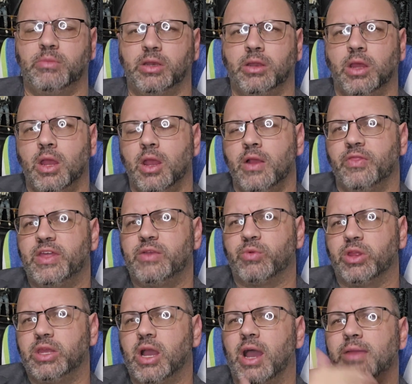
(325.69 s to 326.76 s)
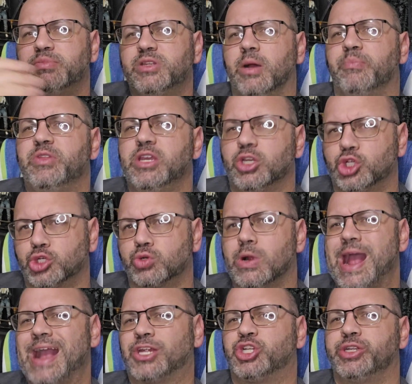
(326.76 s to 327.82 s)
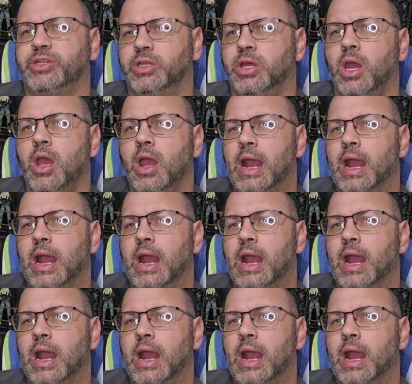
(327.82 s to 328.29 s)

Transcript: And they really hyped up the attraction.